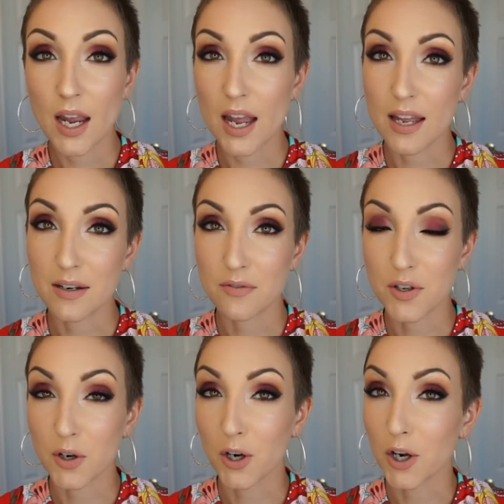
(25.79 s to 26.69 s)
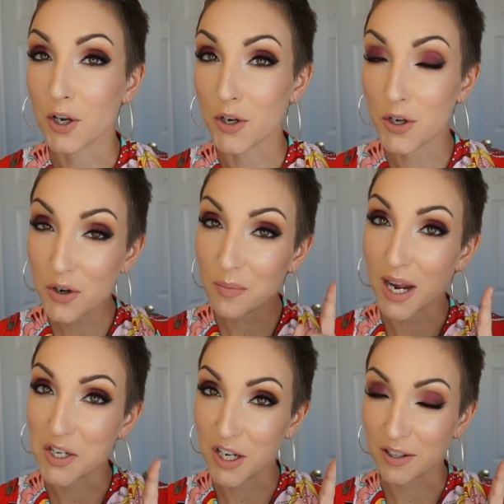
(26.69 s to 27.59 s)
And if you're new to
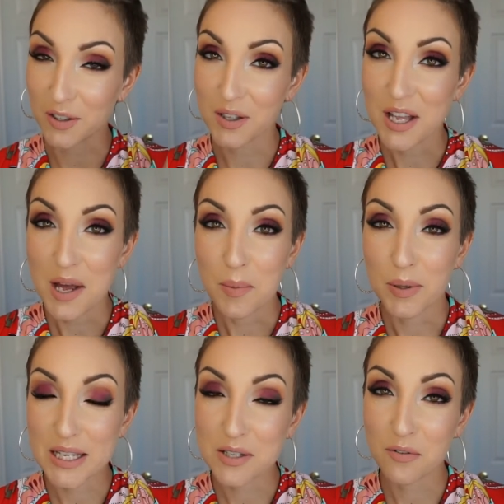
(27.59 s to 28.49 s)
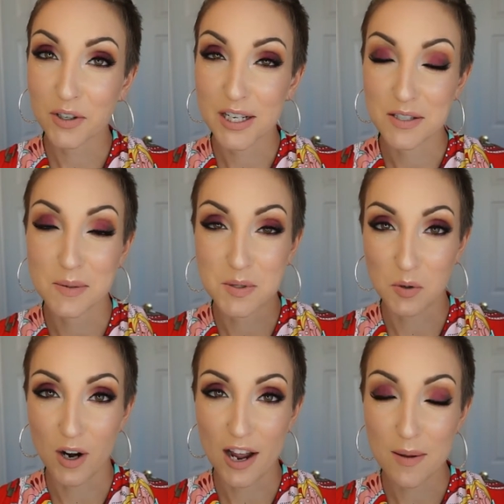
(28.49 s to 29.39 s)
my channel, please don't forget to
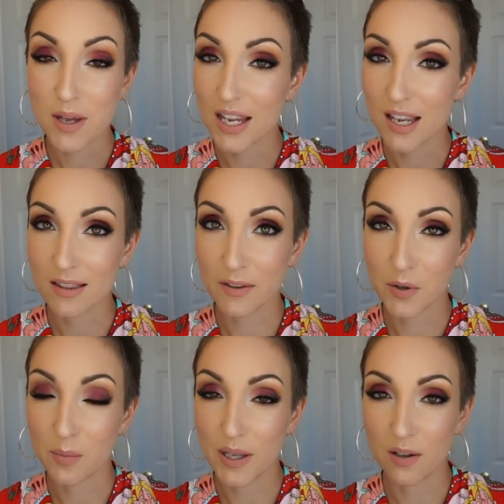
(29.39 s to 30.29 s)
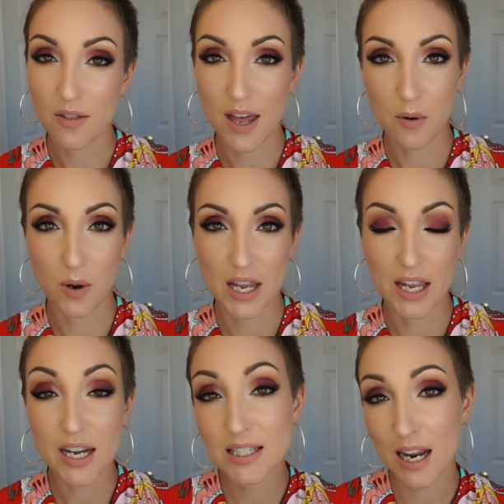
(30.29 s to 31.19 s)
subscribe, hit the little bell. That way,
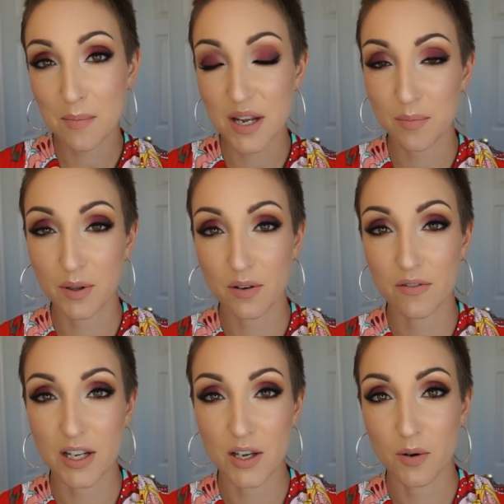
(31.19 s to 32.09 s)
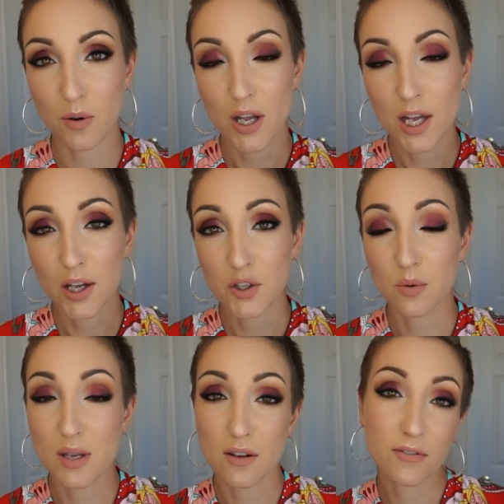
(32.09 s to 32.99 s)
anytime I upload a video, you'll
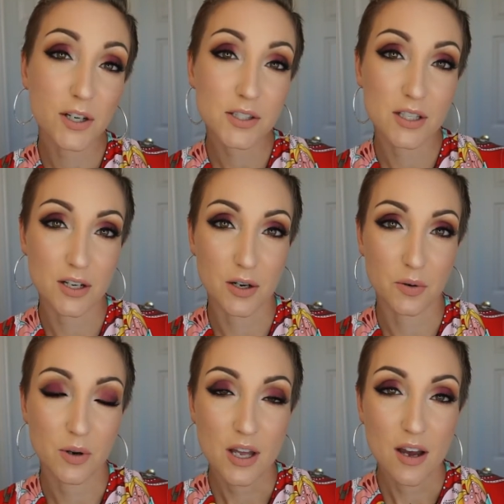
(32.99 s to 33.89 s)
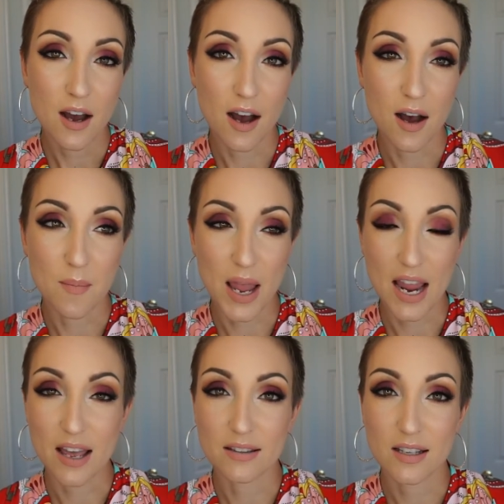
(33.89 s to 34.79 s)
be the first to know,
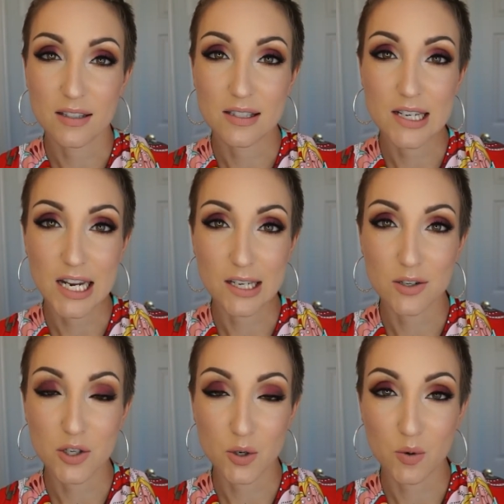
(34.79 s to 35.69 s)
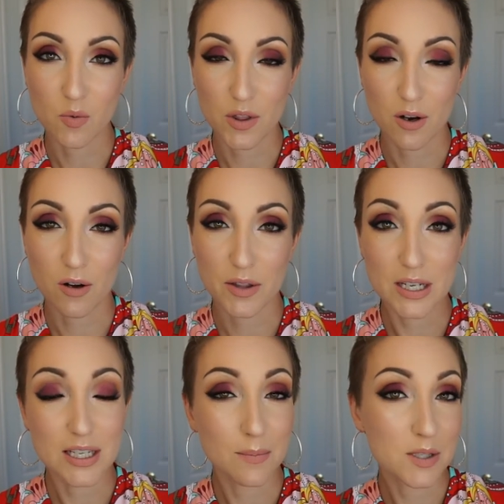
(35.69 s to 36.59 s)
and stay in tune with all the
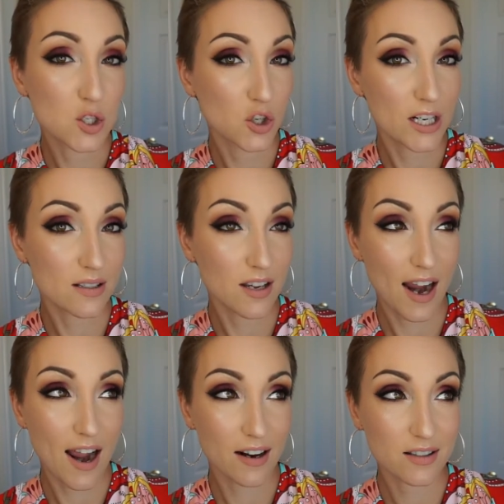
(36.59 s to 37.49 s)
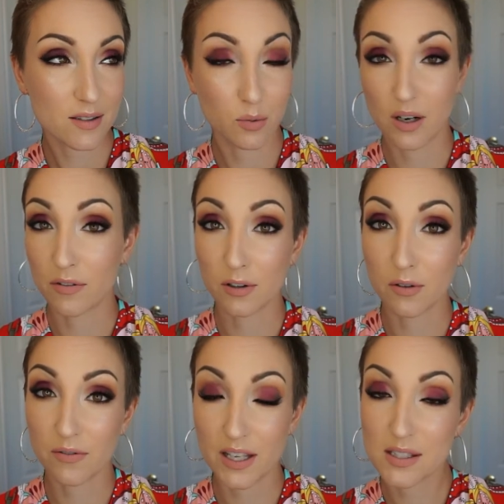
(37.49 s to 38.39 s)
tips, tricks, hacks, whatever little
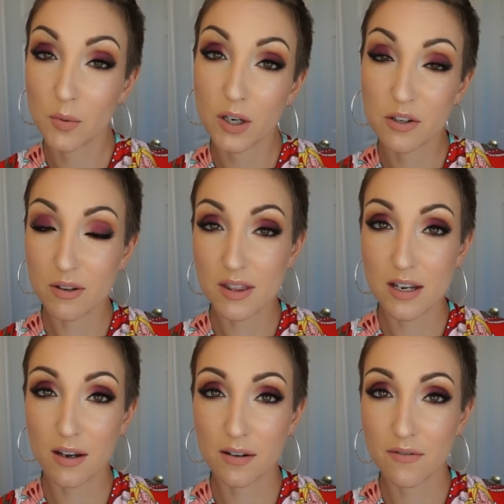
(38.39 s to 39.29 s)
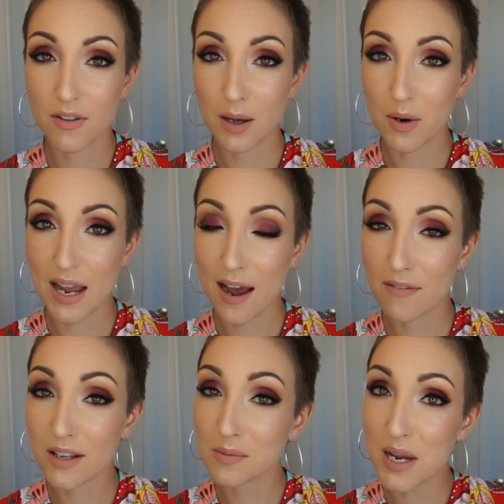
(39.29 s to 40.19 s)
fancy word you can think of that we have
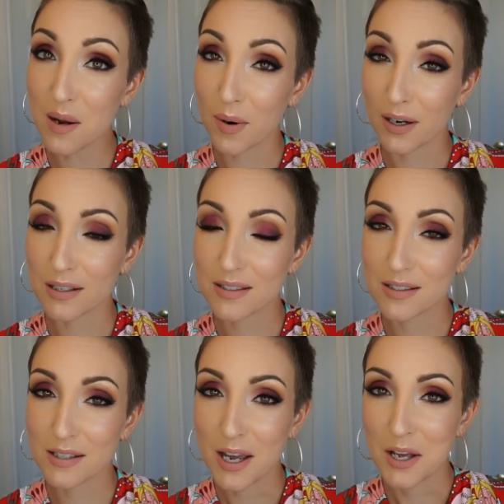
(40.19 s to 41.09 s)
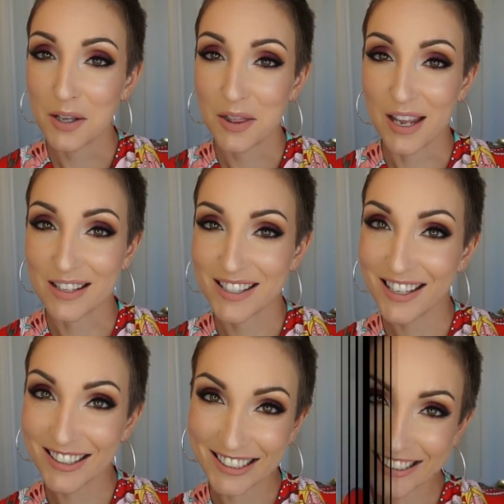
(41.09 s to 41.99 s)
as makeup artists. Thanks
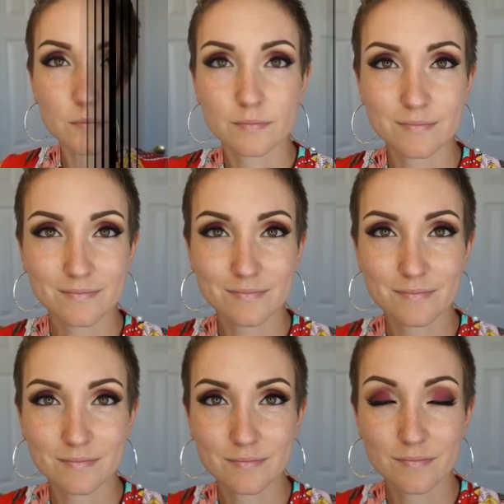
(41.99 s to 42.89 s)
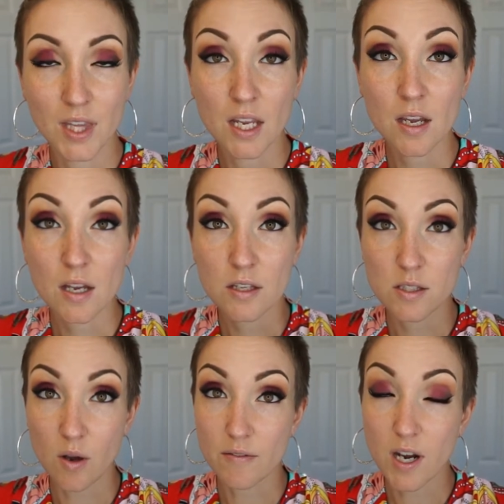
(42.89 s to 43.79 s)
again.
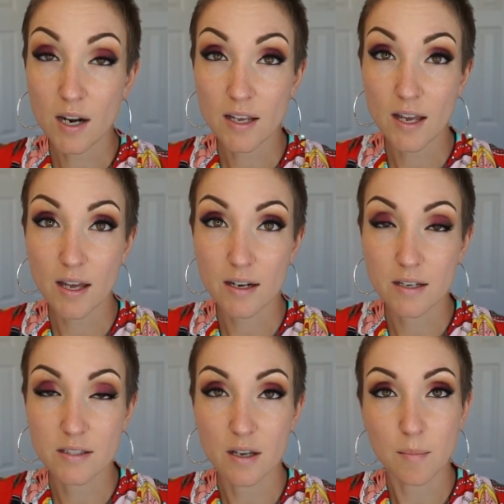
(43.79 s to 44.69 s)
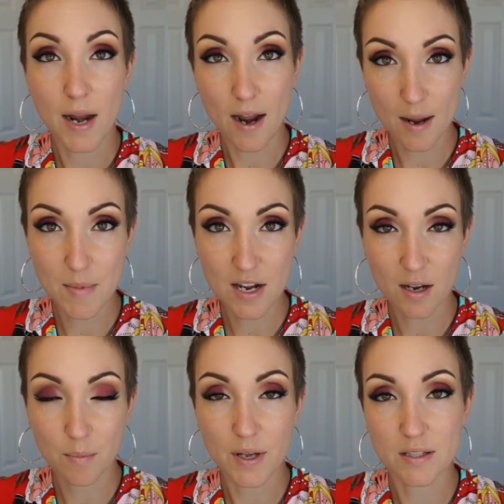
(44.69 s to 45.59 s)
So I've gone ahead and done my eye
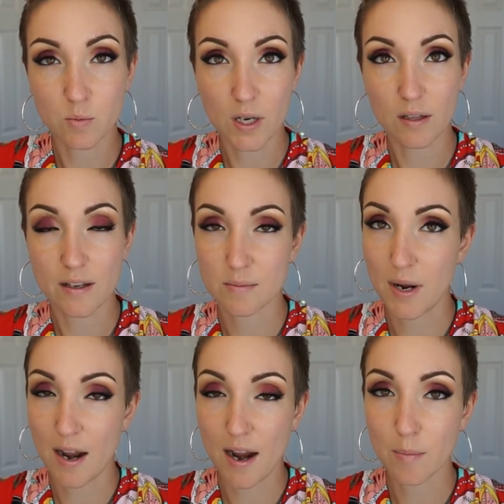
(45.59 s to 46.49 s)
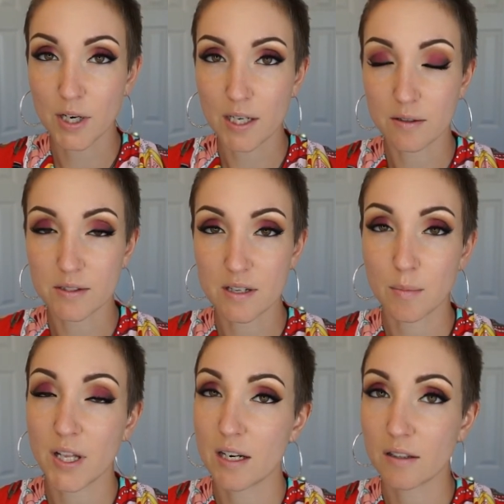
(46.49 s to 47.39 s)
makeup as well as my eyebrows and
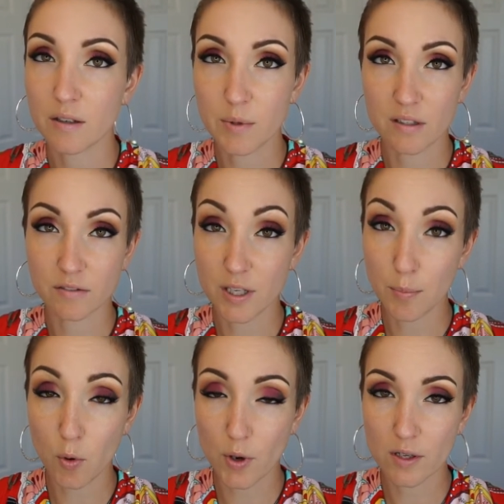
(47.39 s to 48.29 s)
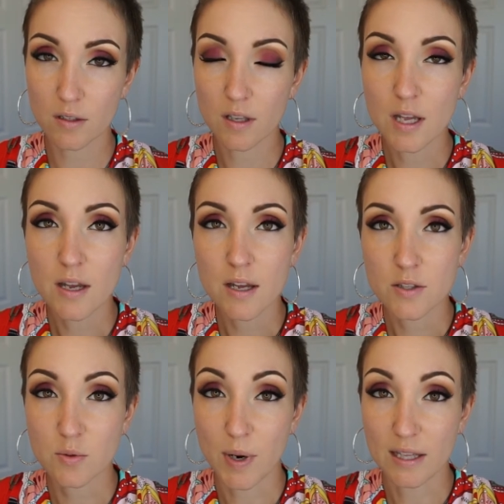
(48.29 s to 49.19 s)
applied a little bit of lip oil
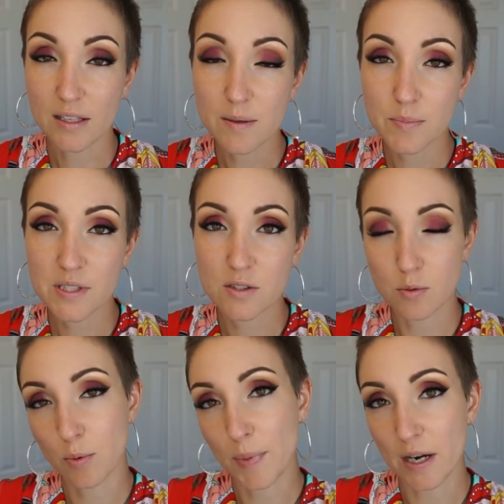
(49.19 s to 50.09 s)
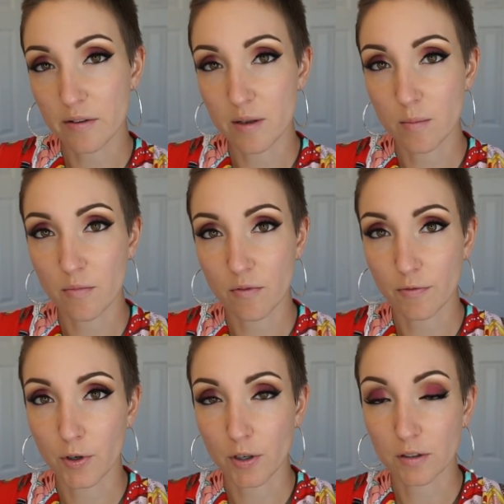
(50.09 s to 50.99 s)
to my lips to prepare them
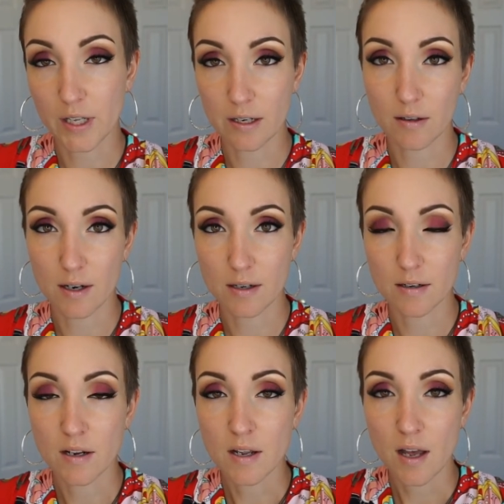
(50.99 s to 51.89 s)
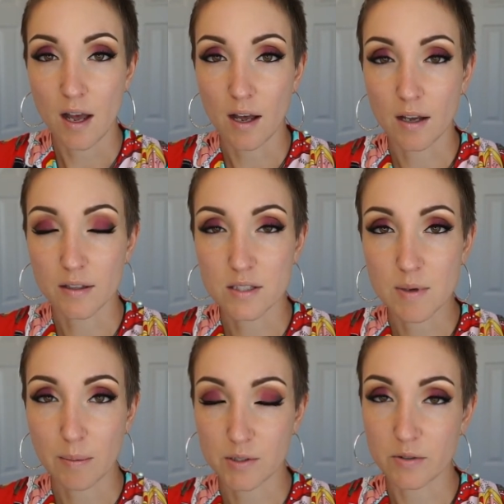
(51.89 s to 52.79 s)
for later on to
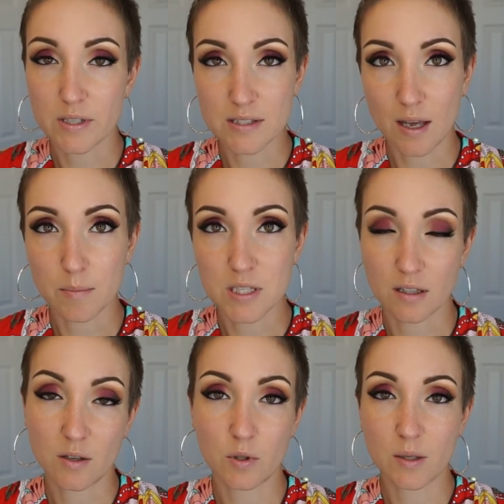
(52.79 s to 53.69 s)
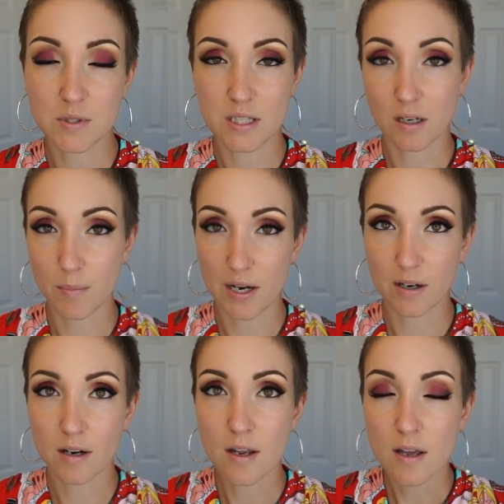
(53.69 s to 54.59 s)
be able to accept a liquid lipstick
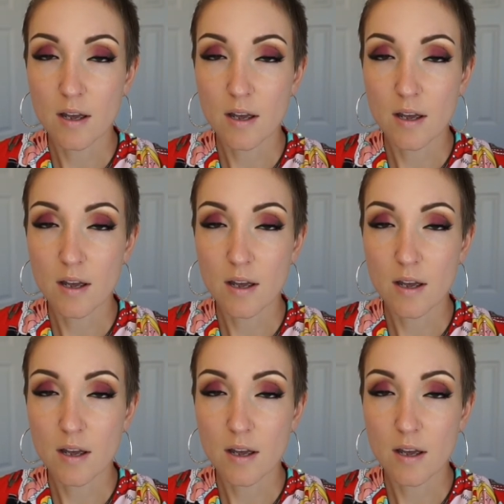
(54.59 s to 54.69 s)
better.